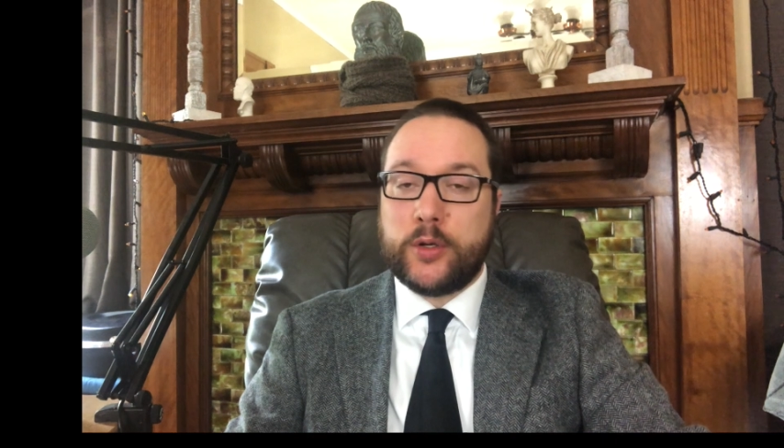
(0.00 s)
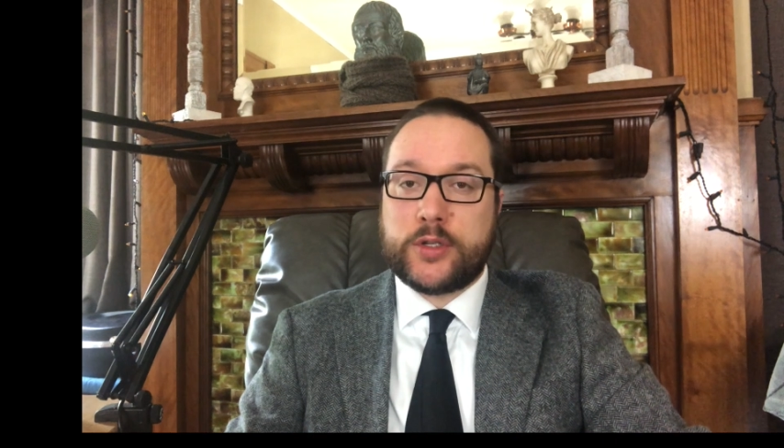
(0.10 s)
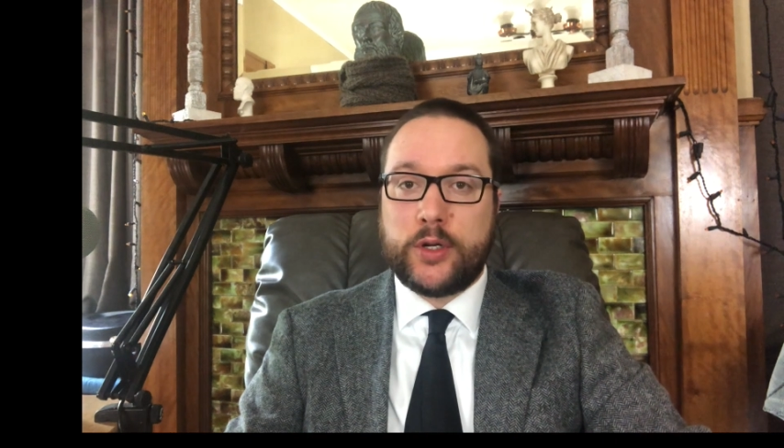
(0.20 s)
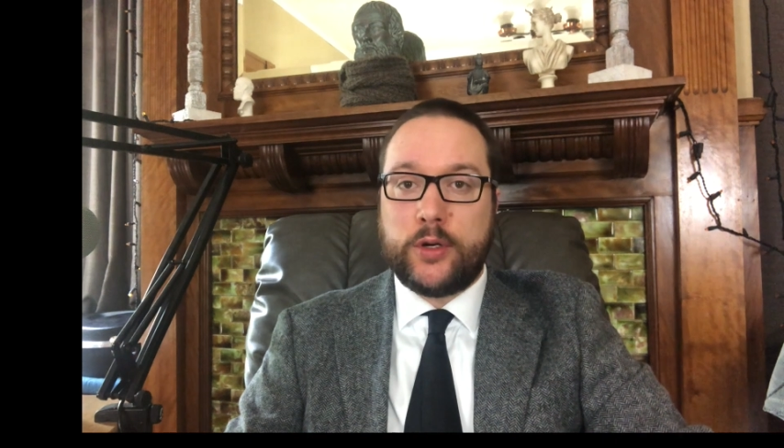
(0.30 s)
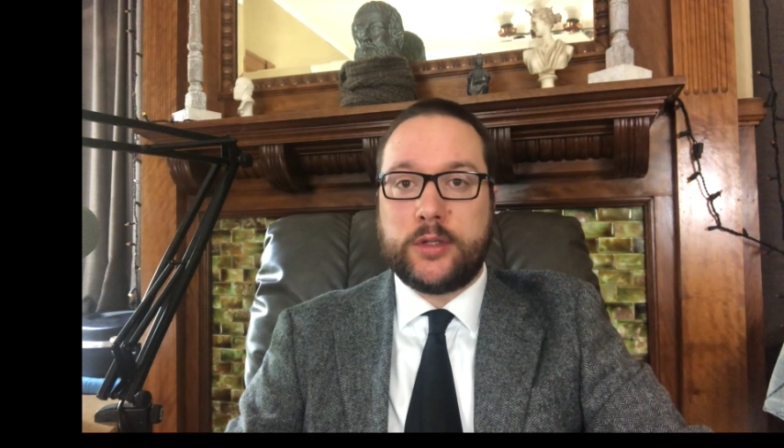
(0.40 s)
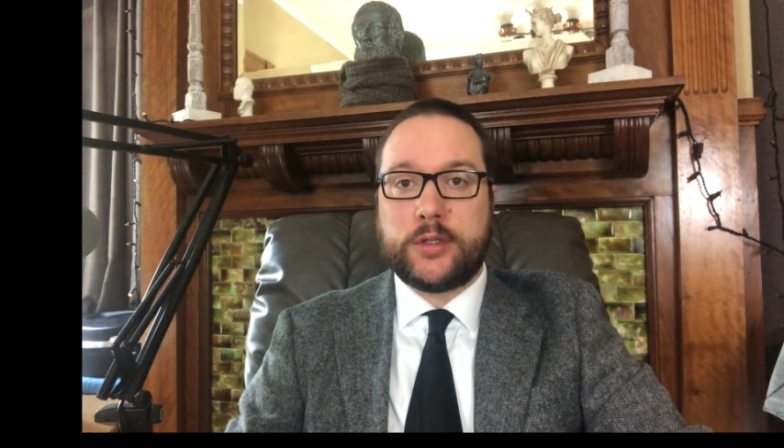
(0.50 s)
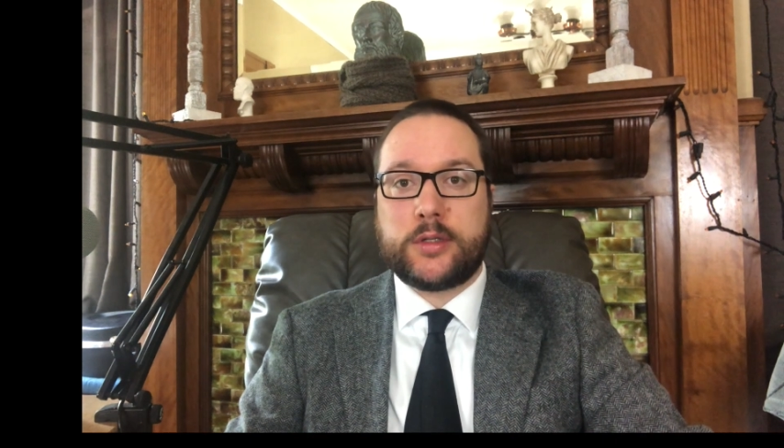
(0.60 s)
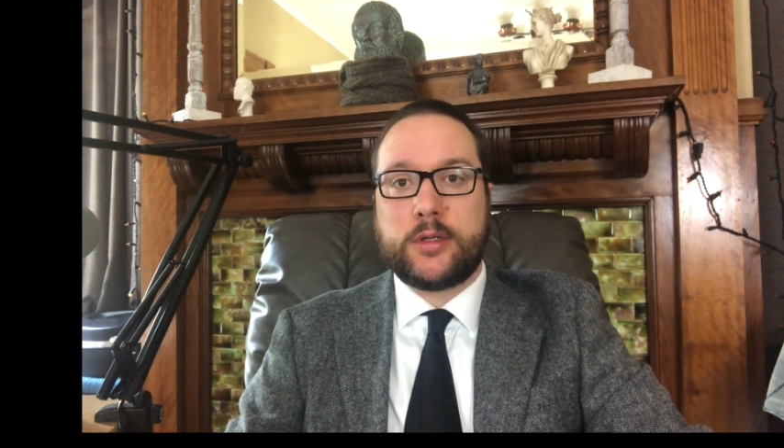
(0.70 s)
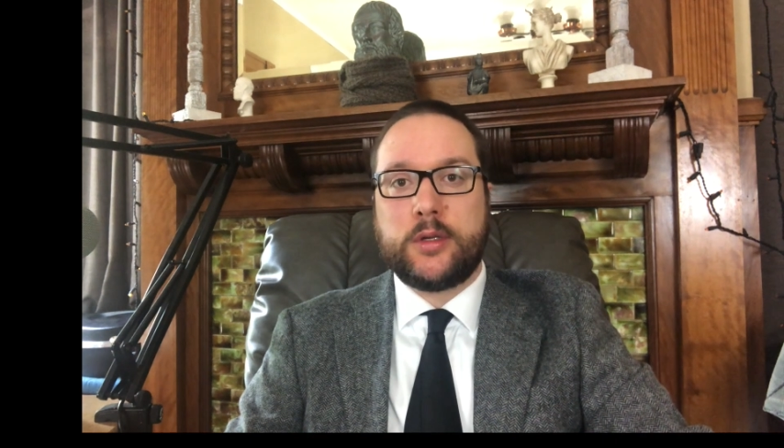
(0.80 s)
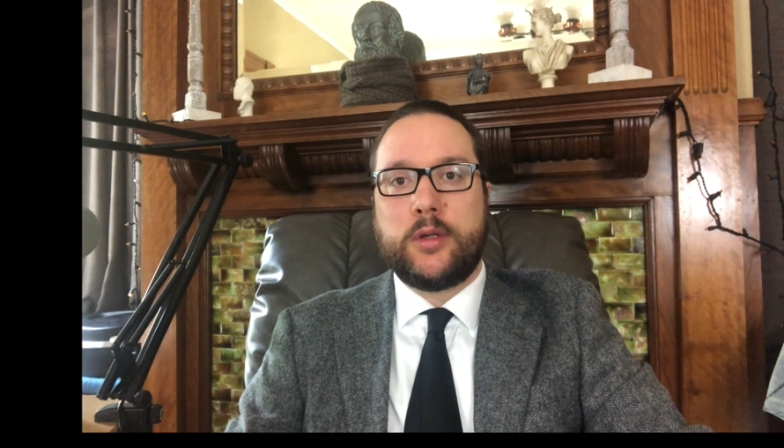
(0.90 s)

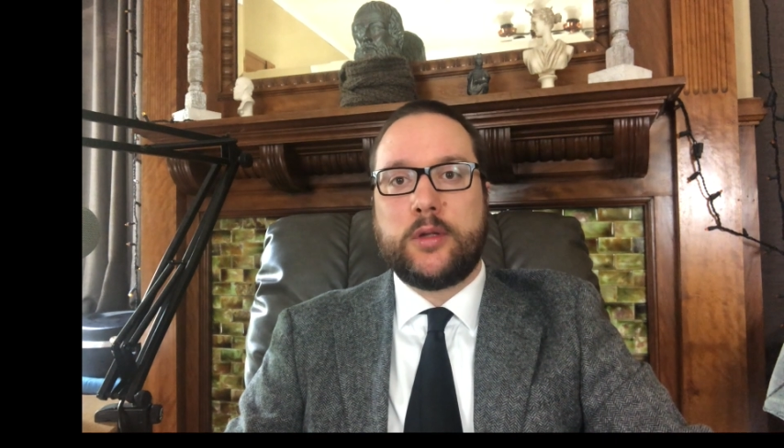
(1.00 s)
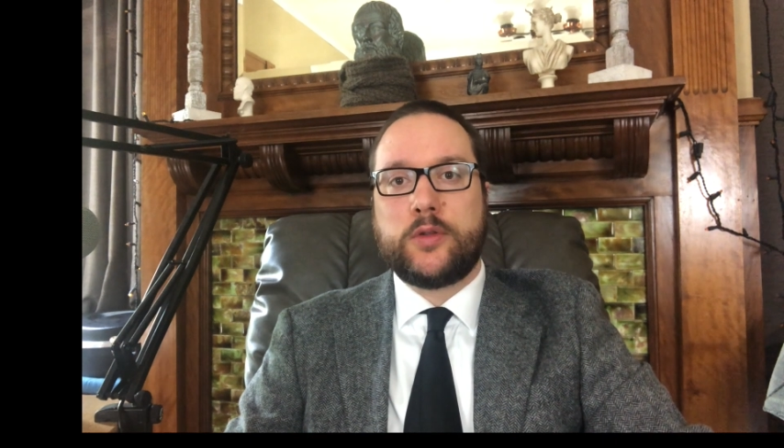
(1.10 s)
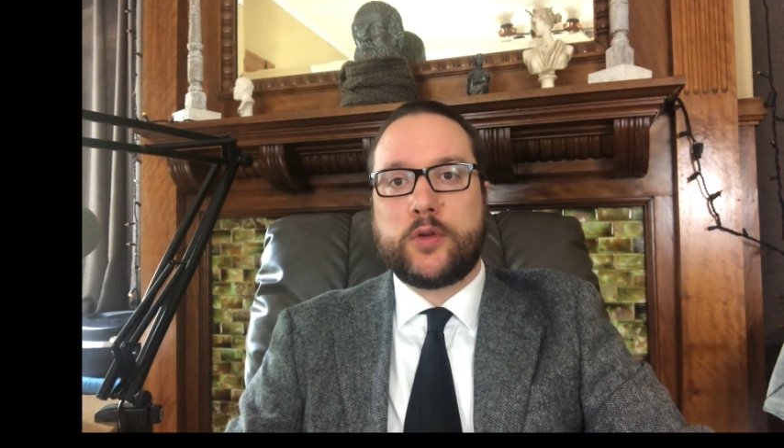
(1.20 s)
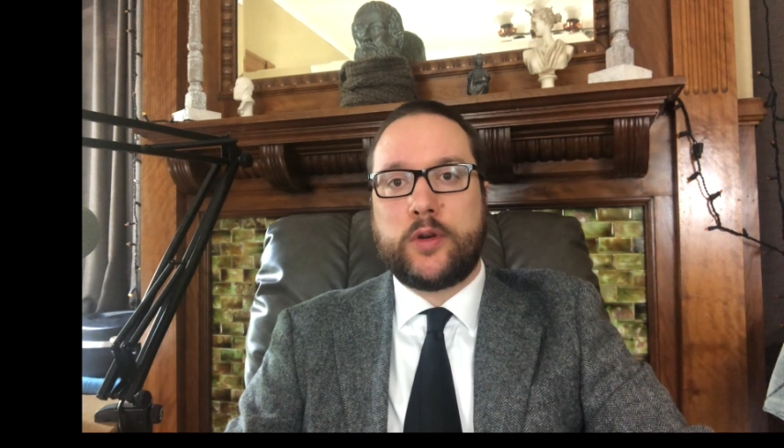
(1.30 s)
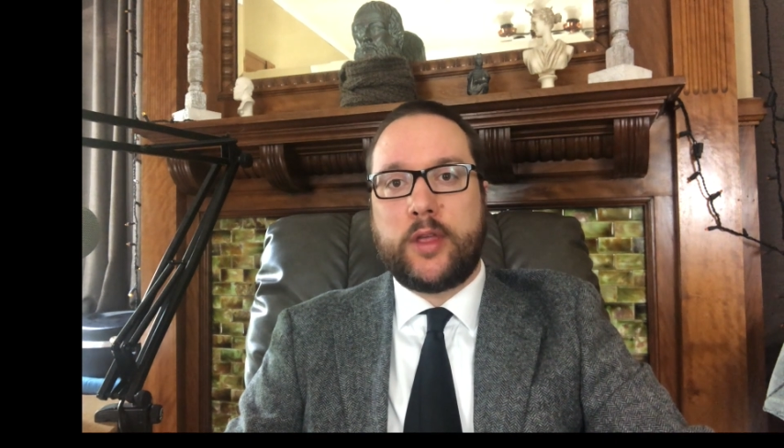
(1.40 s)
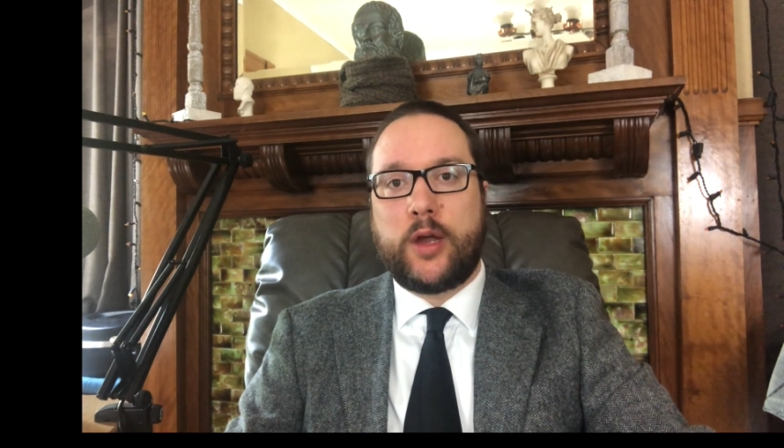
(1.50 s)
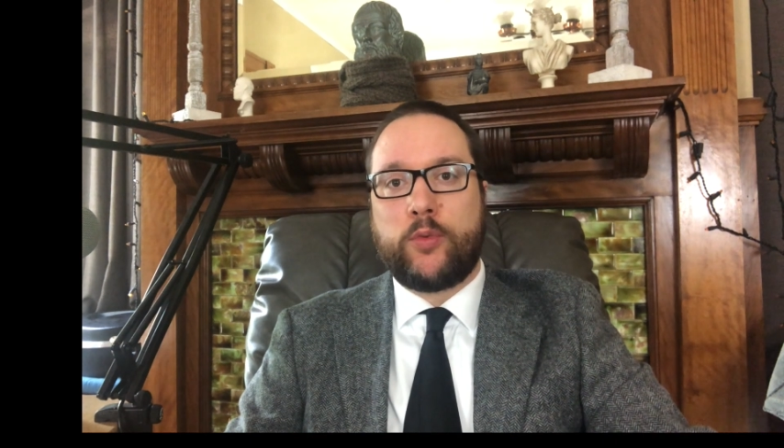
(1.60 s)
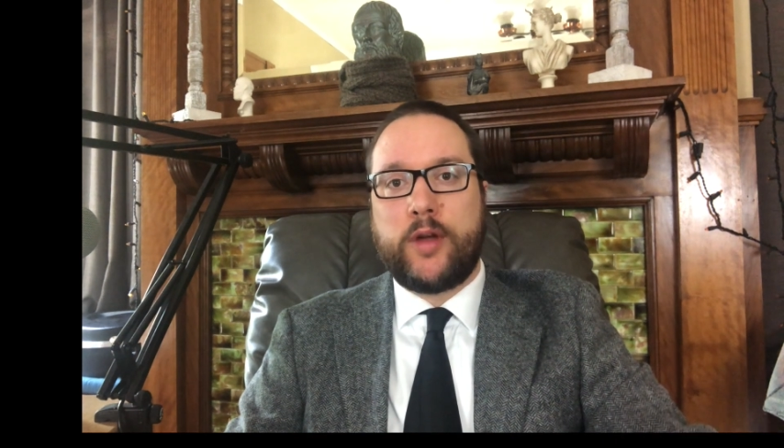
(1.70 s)
students, sort of that